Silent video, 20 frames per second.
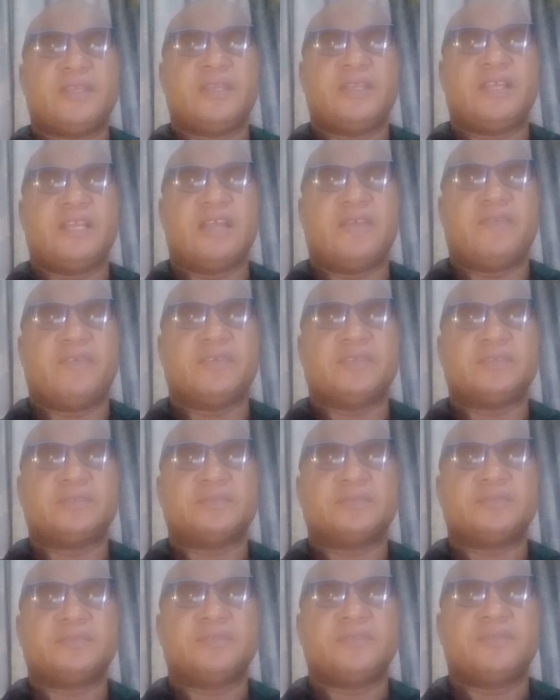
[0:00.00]
11.
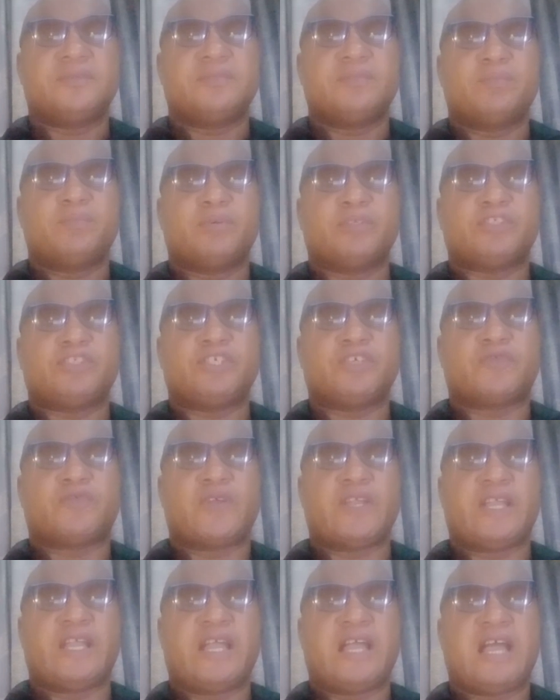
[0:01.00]
Both
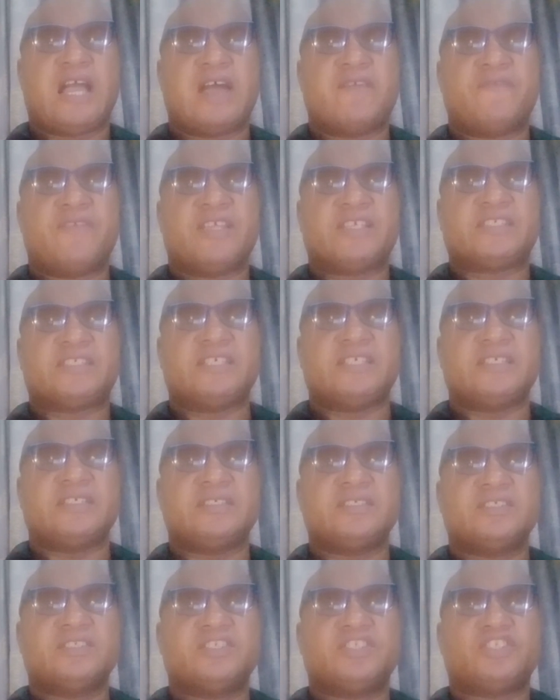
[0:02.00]
require
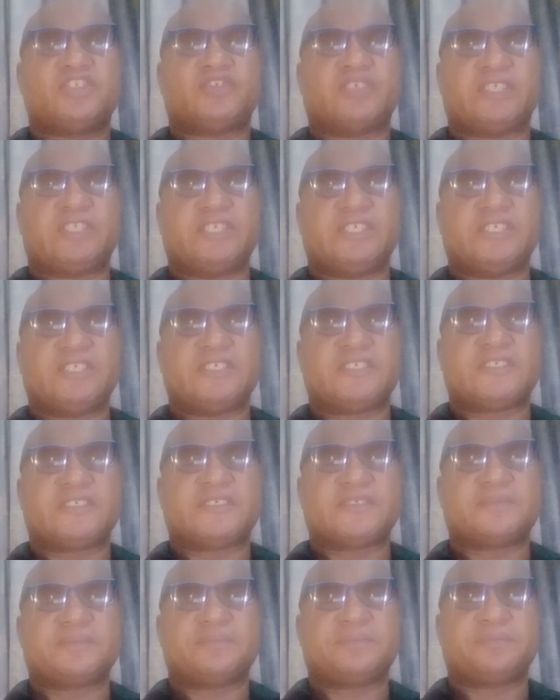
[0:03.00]
harvesting
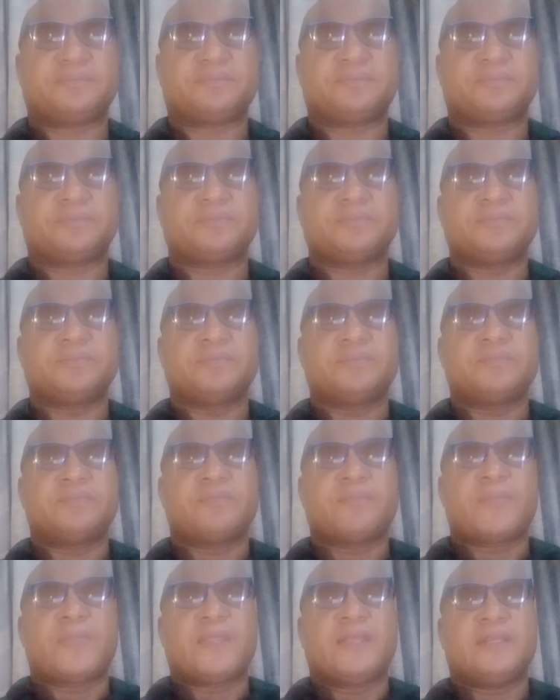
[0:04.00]
strategies.
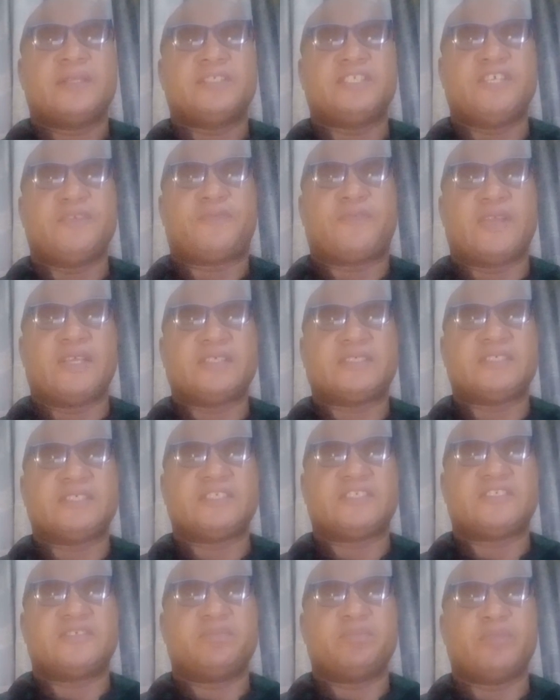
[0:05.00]

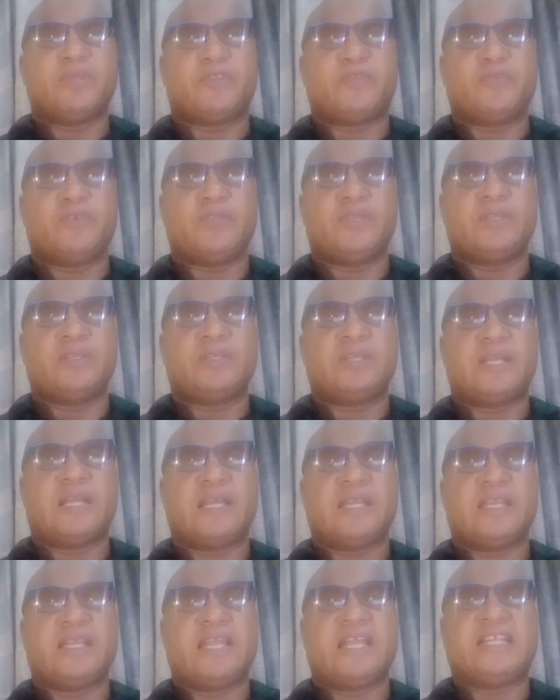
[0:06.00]
Differences between
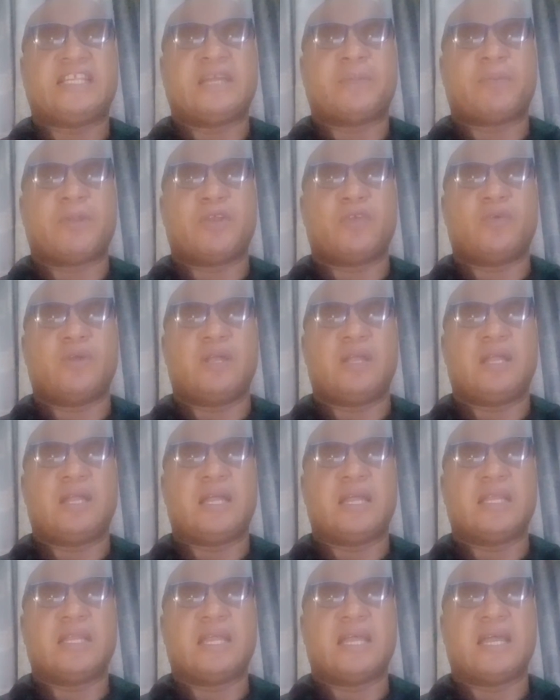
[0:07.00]
an
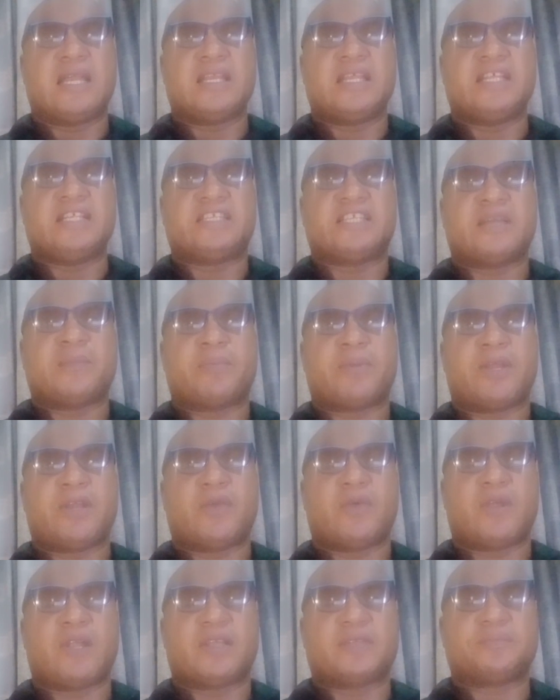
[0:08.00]
entrepreneur and an
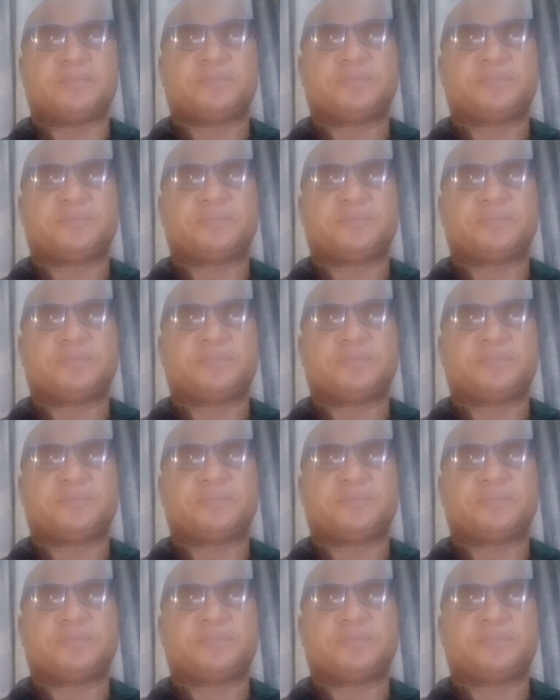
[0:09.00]
intrapreneur.